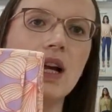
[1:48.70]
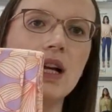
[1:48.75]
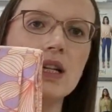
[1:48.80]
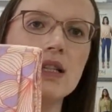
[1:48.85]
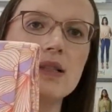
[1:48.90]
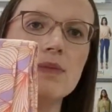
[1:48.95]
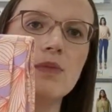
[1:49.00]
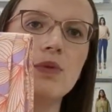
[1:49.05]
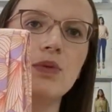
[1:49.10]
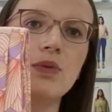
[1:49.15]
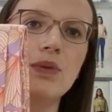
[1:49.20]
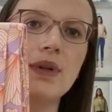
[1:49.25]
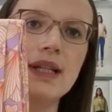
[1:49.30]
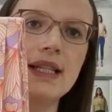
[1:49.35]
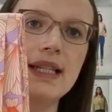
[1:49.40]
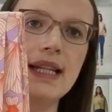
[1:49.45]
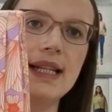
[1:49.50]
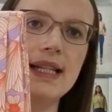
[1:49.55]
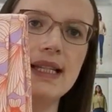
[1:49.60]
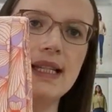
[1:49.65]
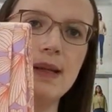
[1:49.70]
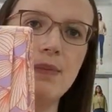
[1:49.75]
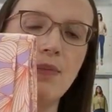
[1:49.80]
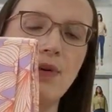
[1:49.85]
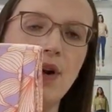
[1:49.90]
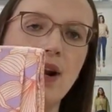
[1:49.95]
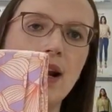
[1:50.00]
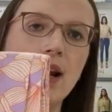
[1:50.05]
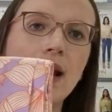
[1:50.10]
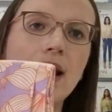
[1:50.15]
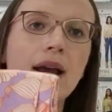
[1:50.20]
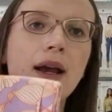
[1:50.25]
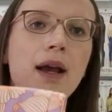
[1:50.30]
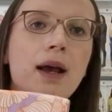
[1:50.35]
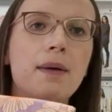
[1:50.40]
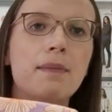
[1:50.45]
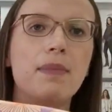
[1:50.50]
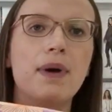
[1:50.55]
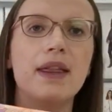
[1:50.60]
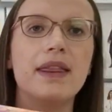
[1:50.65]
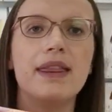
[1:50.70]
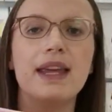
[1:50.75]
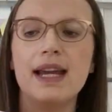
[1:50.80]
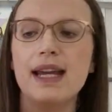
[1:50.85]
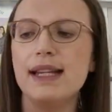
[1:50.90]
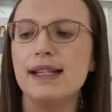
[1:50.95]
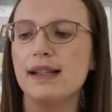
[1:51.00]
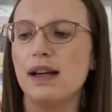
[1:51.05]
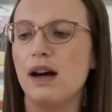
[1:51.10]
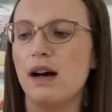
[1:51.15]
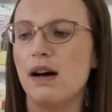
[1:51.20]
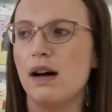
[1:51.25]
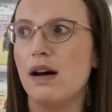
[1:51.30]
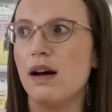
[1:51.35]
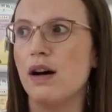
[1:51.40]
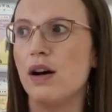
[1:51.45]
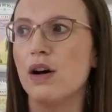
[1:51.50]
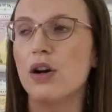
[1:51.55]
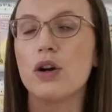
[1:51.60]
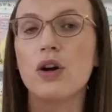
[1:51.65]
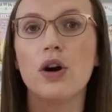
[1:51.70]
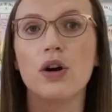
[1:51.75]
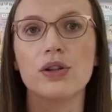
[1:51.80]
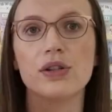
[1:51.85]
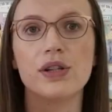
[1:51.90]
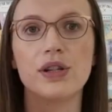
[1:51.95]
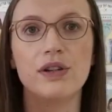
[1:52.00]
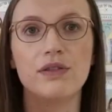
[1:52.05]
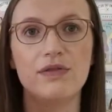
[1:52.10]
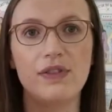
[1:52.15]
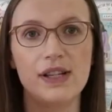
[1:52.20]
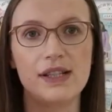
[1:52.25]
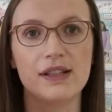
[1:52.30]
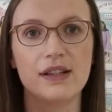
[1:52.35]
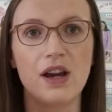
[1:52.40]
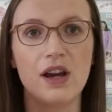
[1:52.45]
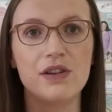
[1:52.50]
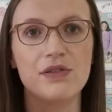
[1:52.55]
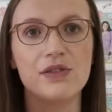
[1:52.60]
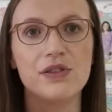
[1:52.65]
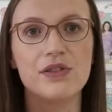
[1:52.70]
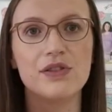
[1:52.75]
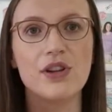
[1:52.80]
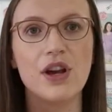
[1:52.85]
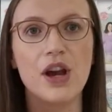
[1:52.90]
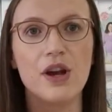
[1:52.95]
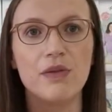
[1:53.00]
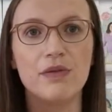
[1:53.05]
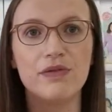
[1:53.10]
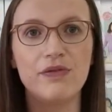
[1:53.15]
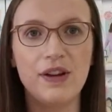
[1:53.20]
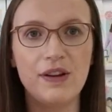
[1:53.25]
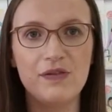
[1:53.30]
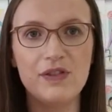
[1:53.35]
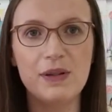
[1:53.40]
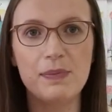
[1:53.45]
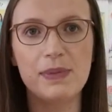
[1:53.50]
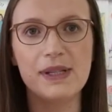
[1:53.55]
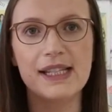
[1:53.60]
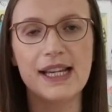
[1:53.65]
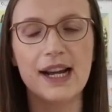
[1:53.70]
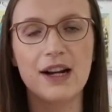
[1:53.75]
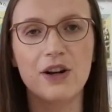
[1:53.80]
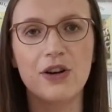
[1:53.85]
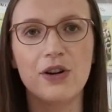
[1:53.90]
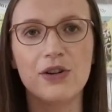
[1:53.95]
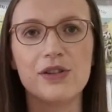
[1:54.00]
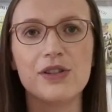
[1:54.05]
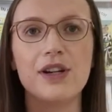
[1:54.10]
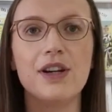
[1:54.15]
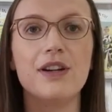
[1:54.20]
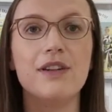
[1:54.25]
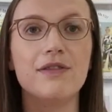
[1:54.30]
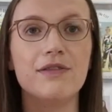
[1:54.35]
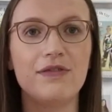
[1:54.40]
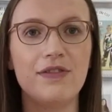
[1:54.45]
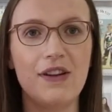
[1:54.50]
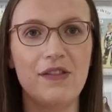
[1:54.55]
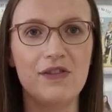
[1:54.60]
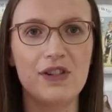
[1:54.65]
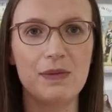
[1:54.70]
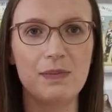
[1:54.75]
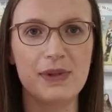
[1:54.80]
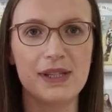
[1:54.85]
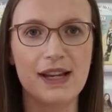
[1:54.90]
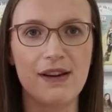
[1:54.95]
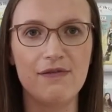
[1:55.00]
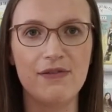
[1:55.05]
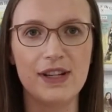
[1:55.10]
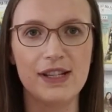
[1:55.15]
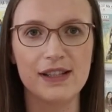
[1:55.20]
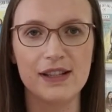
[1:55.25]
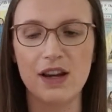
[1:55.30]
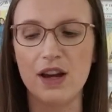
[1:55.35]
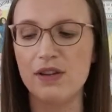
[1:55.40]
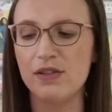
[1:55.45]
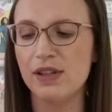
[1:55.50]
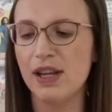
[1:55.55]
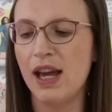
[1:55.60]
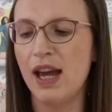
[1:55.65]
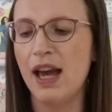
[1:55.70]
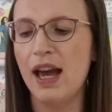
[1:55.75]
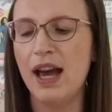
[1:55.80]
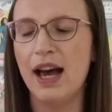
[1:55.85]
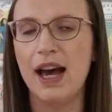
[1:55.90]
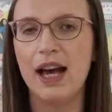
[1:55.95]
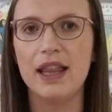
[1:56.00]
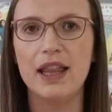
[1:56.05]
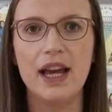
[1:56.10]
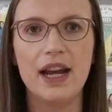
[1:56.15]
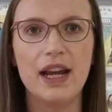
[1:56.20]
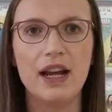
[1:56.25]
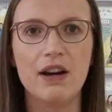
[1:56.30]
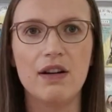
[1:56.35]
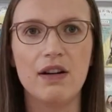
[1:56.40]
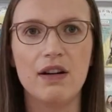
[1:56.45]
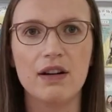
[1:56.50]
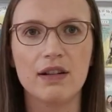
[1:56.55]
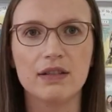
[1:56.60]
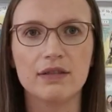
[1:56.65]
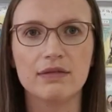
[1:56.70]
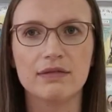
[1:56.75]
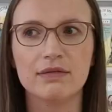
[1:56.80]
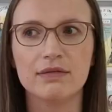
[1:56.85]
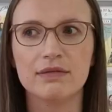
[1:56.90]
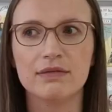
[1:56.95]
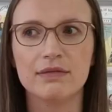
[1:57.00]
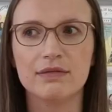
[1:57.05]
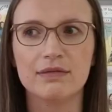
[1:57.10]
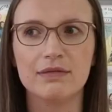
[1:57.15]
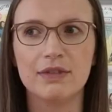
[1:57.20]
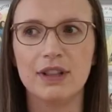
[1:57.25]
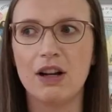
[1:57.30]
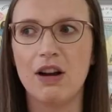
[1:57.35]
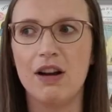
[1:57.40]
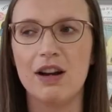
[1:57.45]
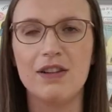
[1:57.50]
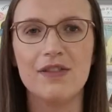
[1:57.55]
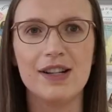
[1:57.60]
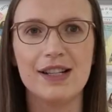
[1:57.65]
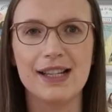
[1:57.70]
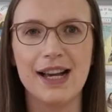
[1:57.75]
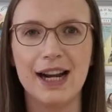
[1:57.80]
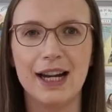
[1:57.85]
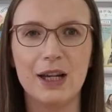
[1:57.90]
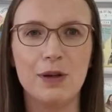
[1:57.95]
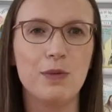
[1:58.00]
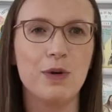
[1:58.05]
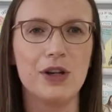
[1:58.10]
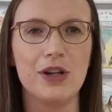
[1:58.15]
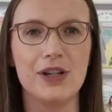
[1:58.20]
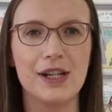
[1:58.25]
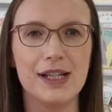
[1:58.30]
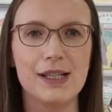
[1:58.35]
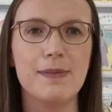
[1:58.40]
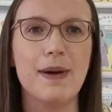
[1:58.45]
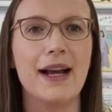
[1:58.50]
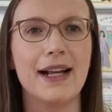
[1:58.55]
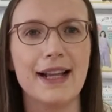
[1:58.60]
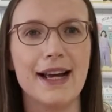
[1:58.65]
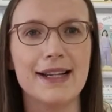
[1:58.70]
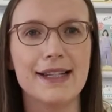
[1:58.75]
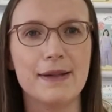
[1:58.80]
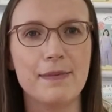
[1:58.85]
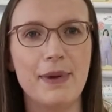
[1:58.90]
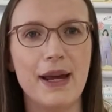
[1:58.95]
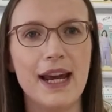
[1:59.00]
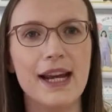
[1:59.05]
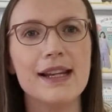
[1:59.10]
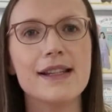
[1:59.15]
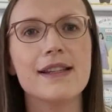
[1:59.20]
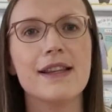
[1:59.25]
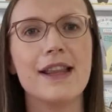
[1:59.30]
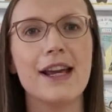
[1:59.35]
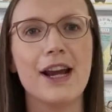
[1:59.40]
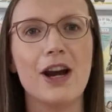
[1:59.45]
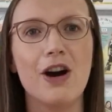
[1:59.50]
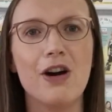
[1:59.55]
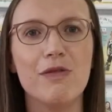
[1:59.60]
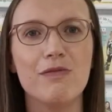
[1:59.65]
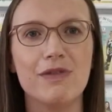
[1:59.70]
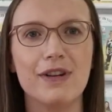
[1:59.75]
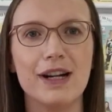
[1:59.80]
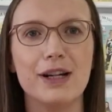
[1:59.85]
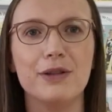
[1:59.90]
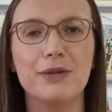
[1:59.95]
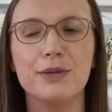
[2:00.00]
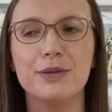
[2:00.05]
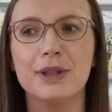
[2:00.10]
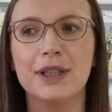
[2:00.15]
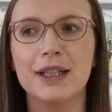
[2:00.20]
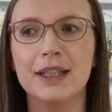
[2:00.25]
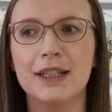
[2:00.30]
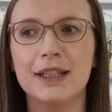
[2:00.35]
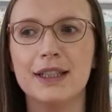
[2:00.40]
like a small ditzy print. But these are cotton viscose, so 50% cotton, 50% viscose, and they are kind of exactly what you'd expect that to be. So they are real,